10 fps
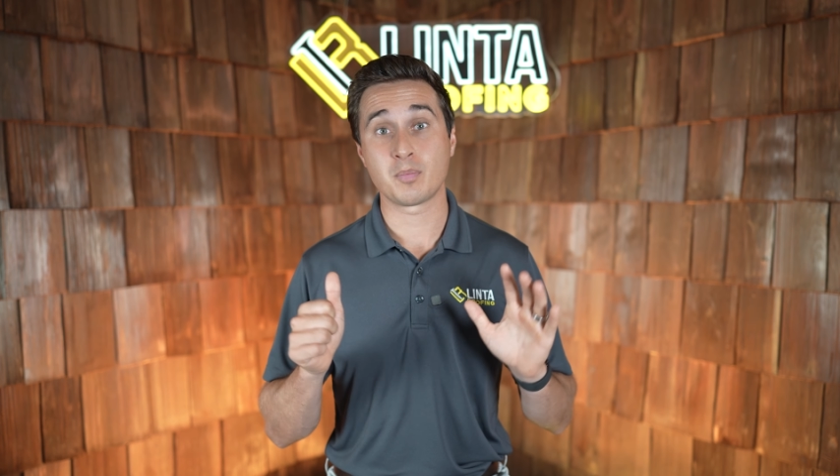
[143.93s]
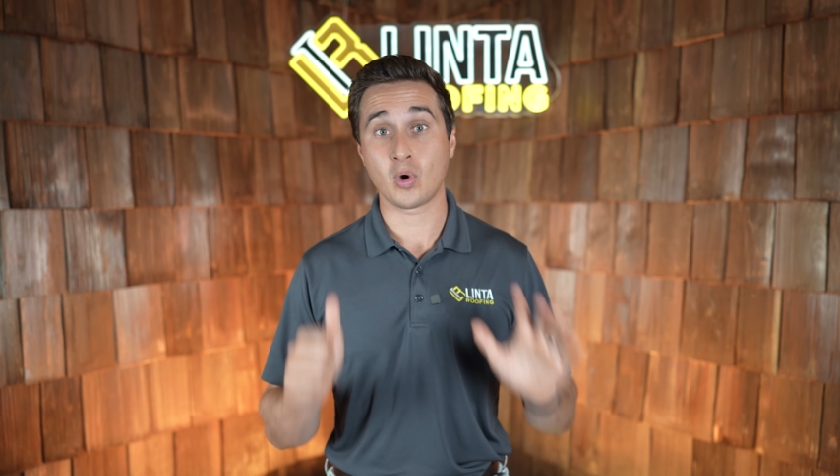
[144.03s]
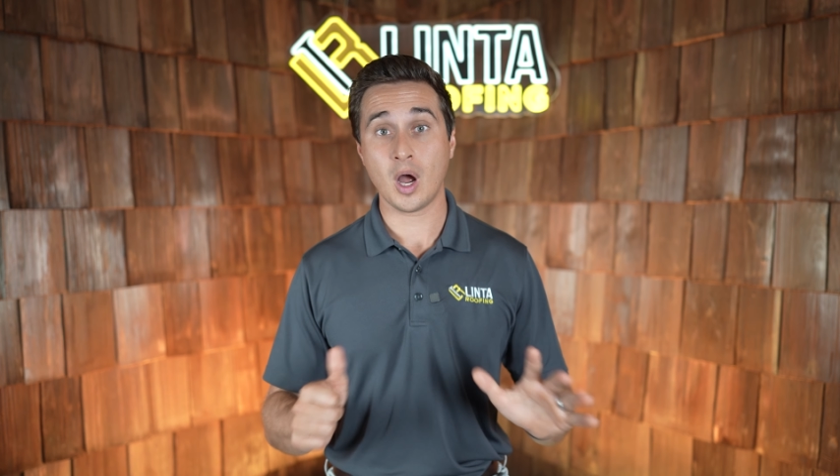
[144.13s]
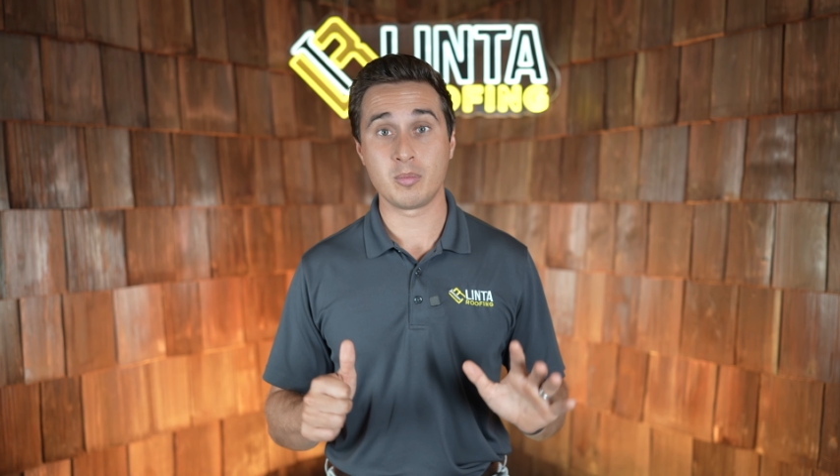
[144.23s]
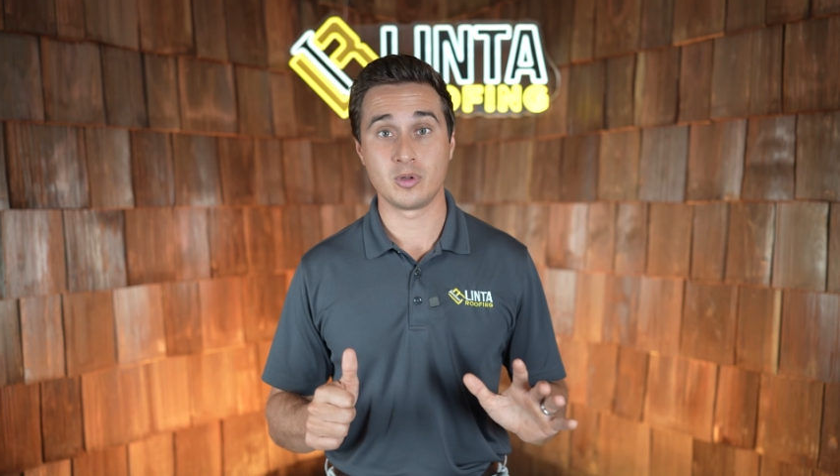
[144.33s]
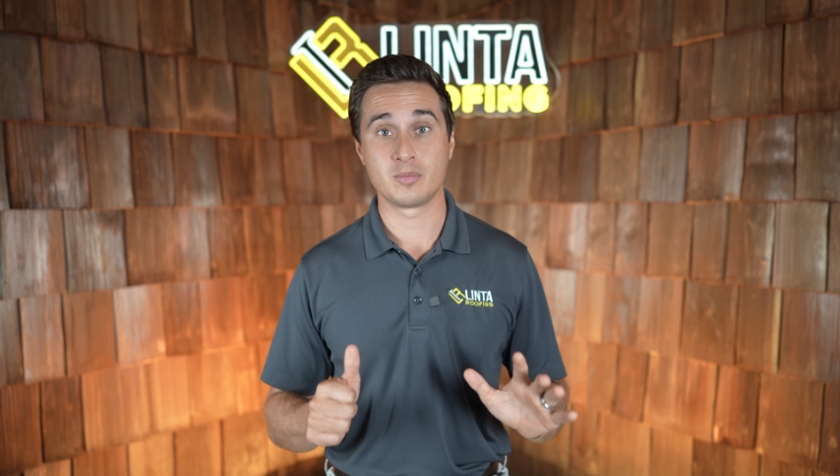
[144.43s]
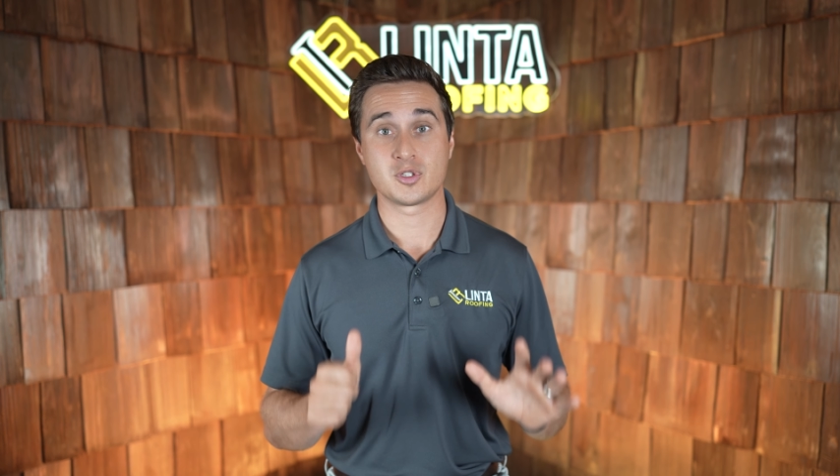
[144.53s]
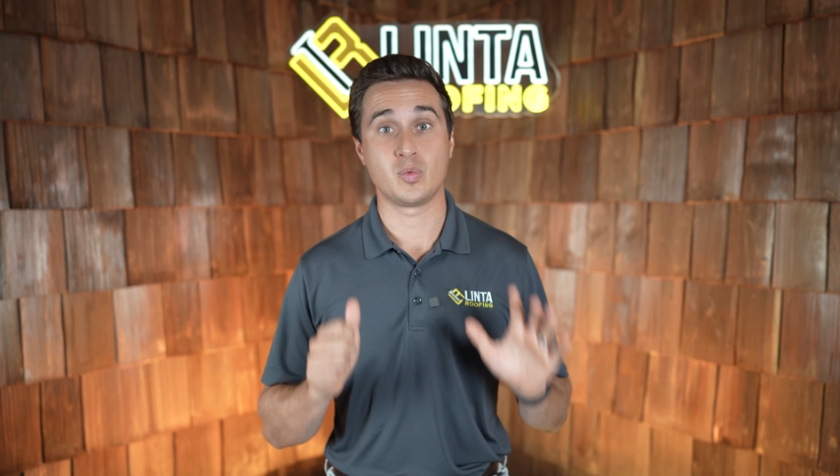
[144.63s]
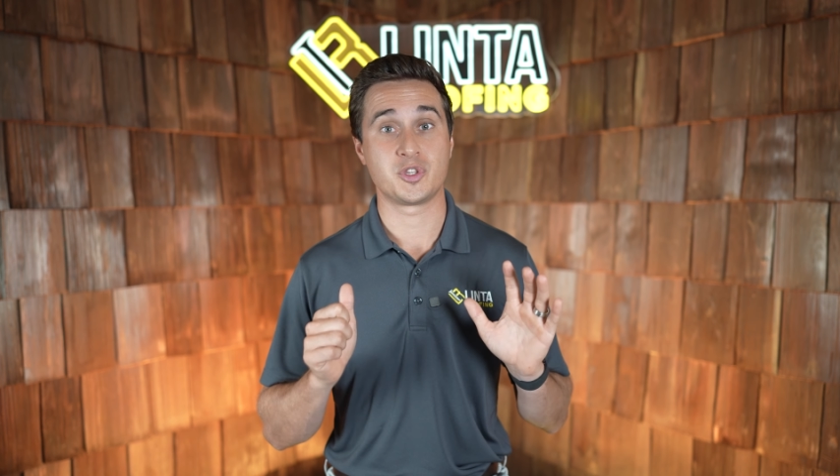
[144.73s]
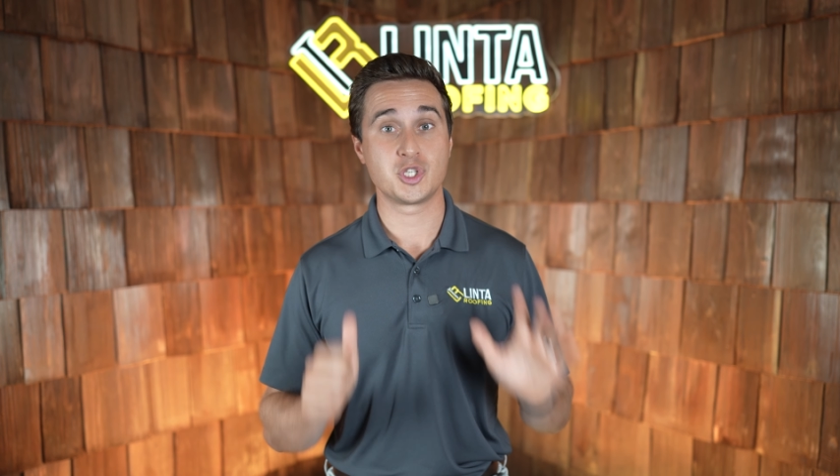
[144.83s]

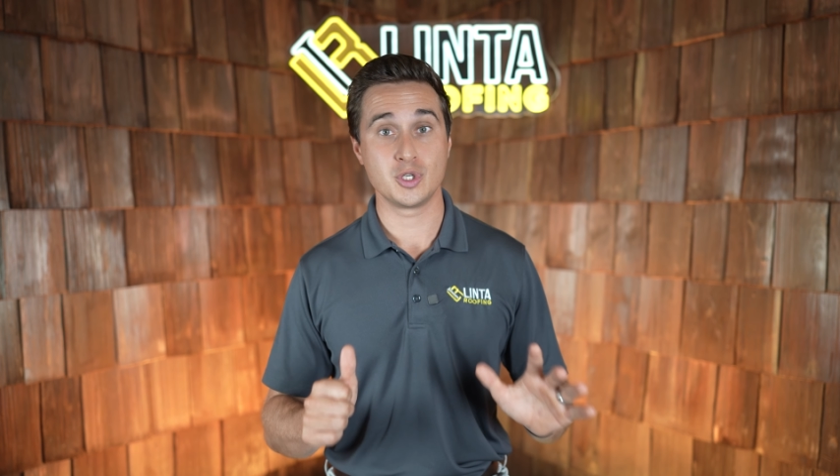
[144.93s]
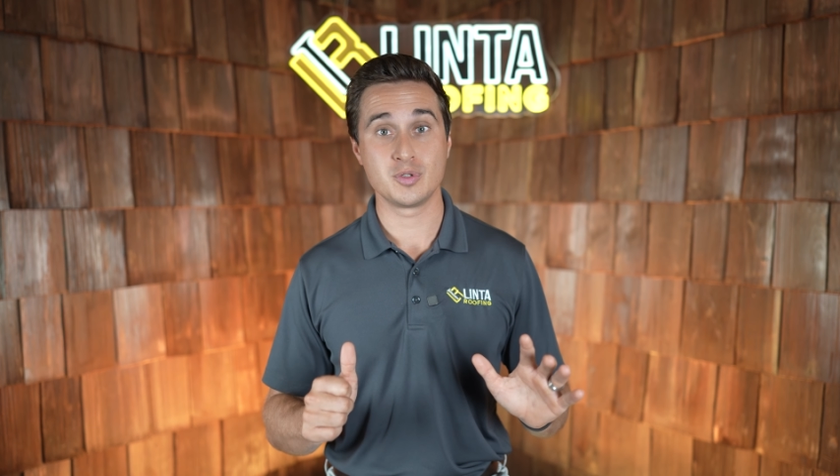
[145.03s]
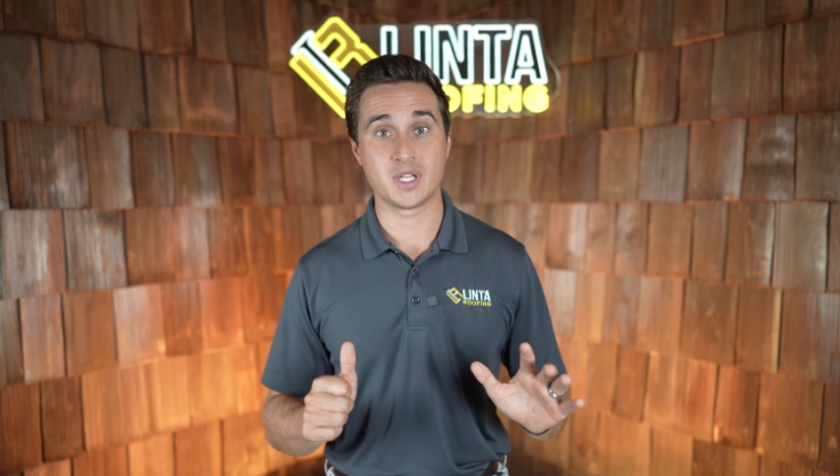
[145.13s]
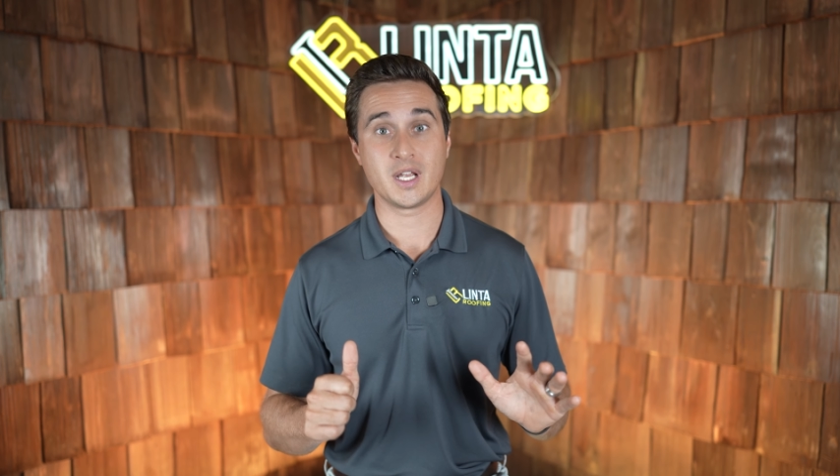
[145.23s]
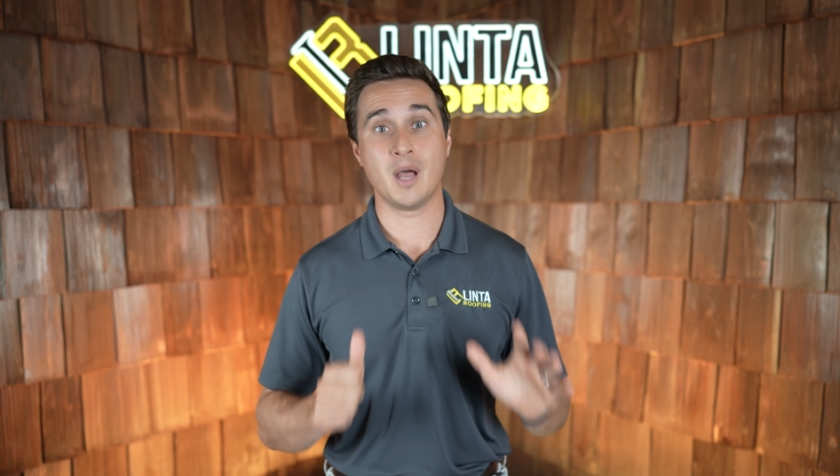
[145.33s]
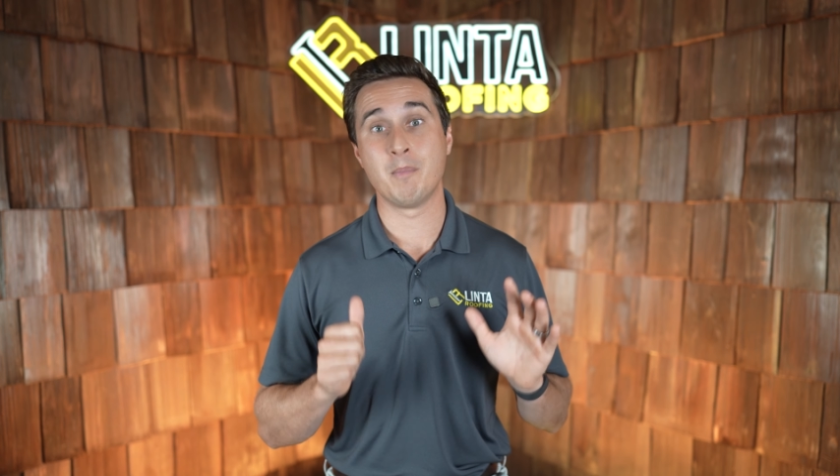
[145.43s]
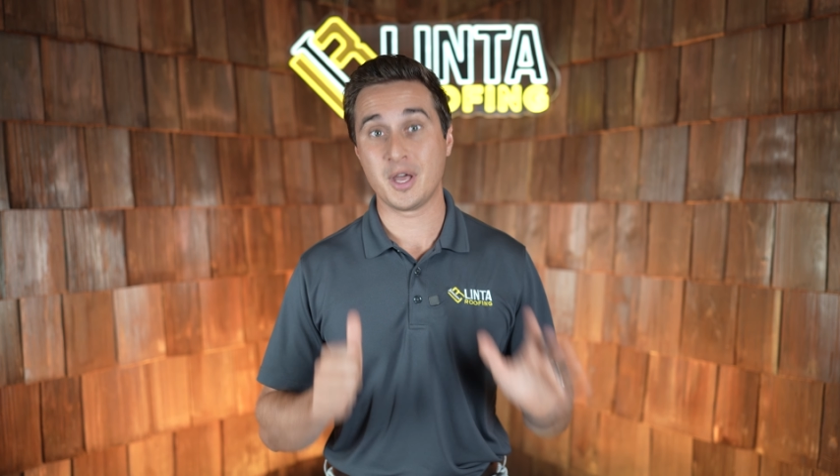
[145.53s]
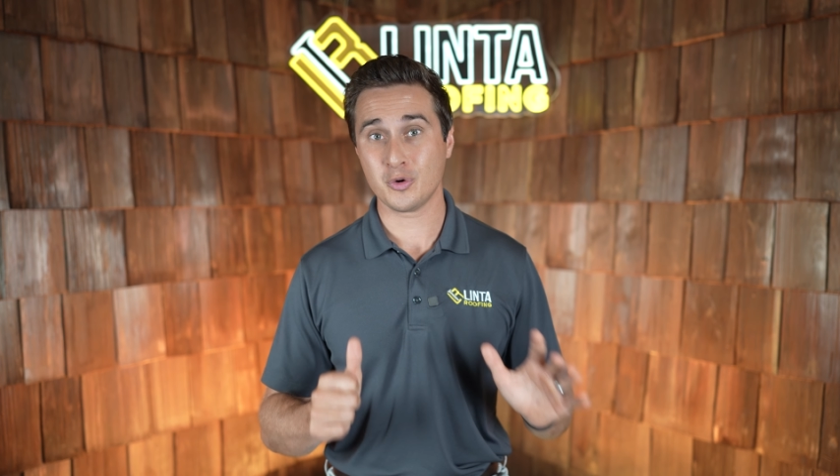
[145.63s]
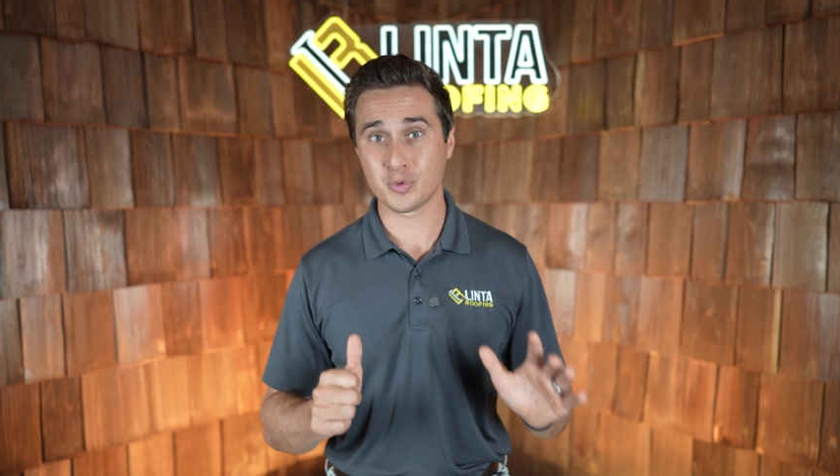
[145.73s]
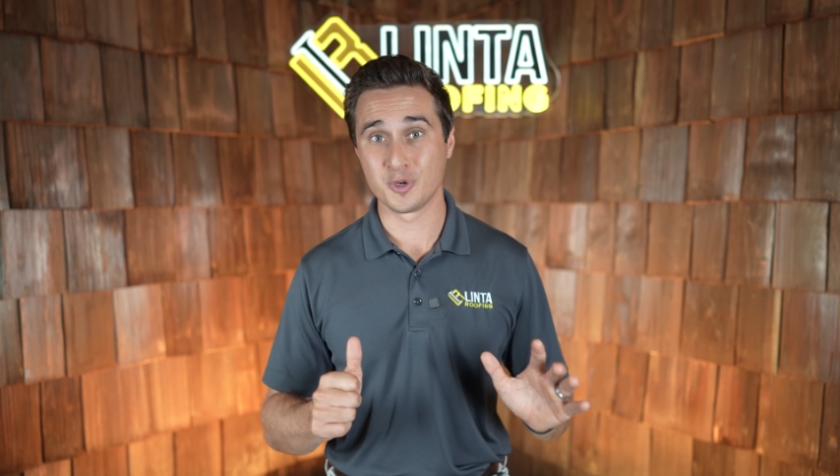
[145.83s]
problems with choosing a
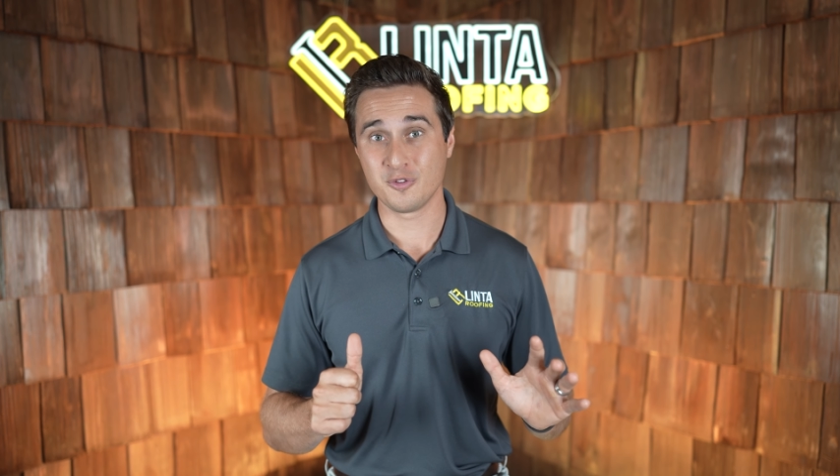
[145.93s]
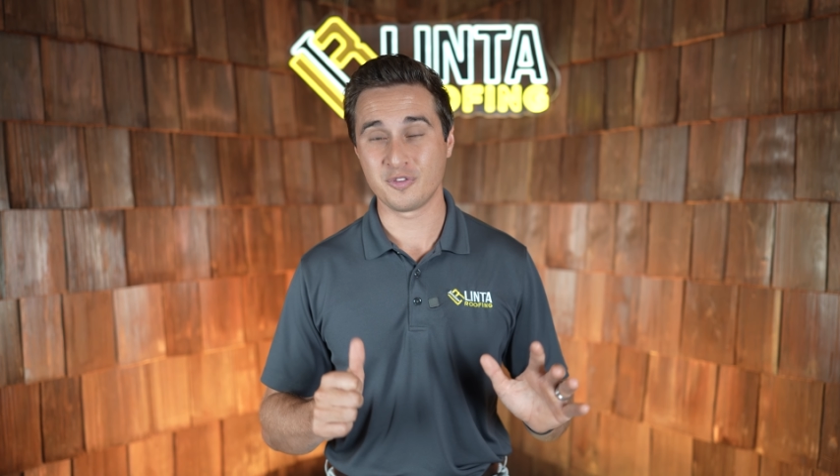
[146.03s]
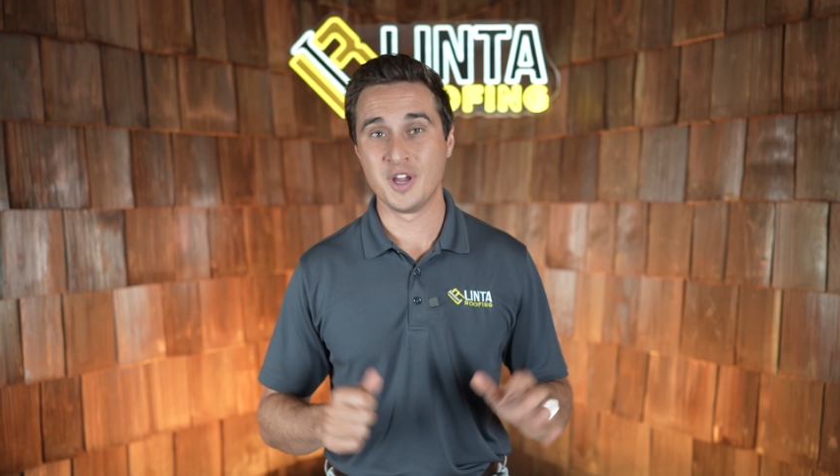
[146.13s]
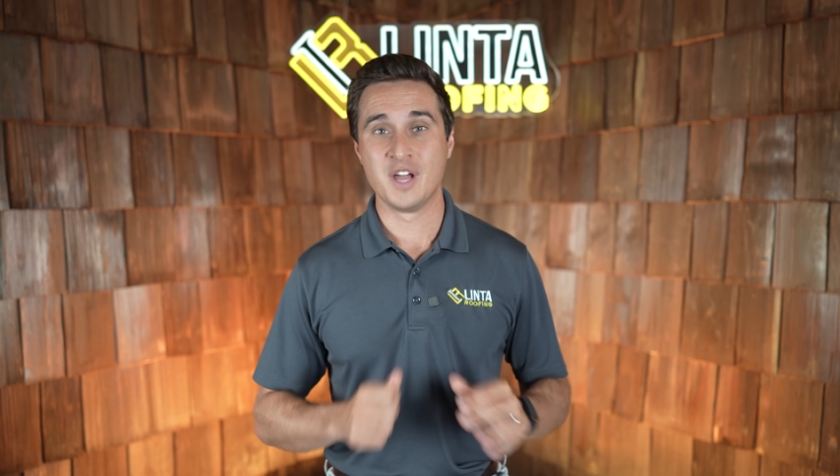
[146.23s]
metal roof